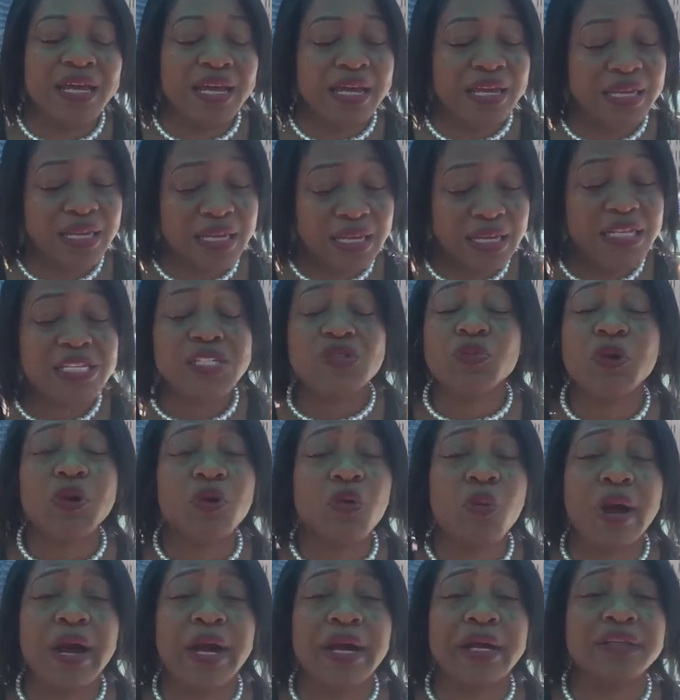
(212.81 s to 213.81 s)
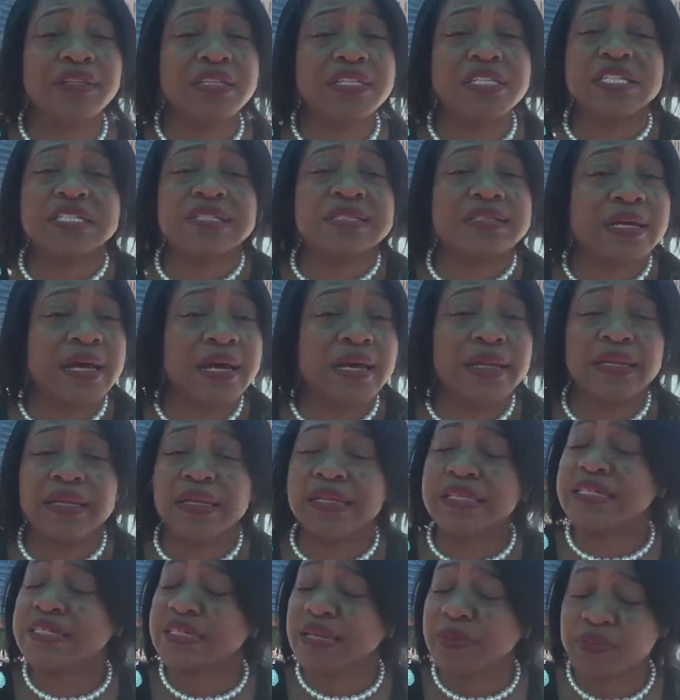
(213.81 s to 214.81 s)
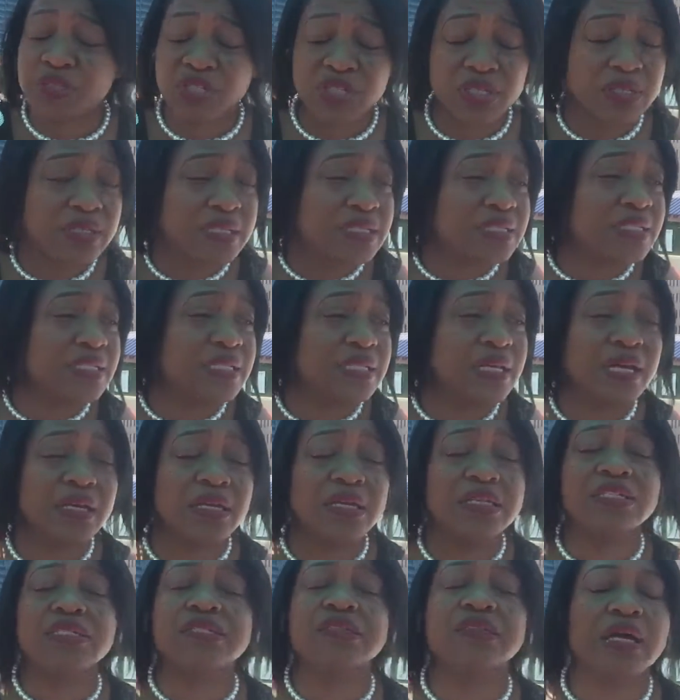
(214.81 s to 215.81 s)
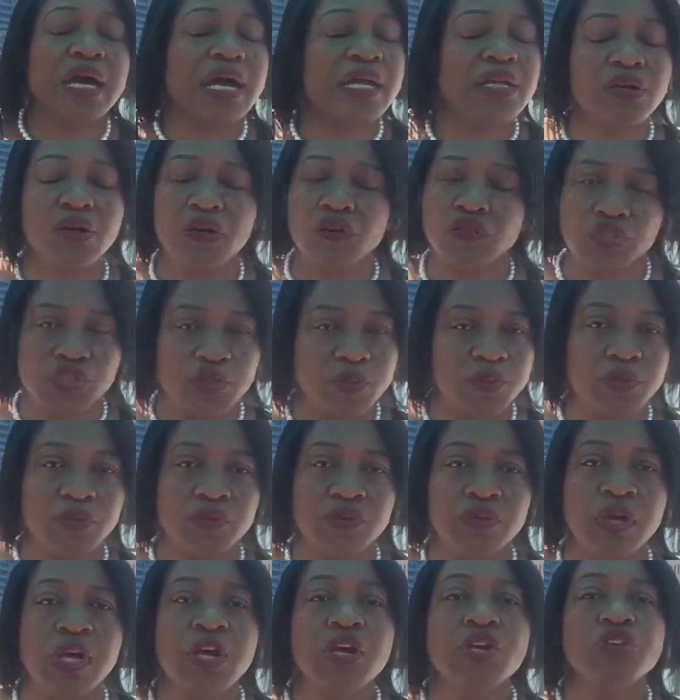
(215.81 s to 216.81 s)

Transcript: And it is required. This is not an exception. It's not, it's not negotiable.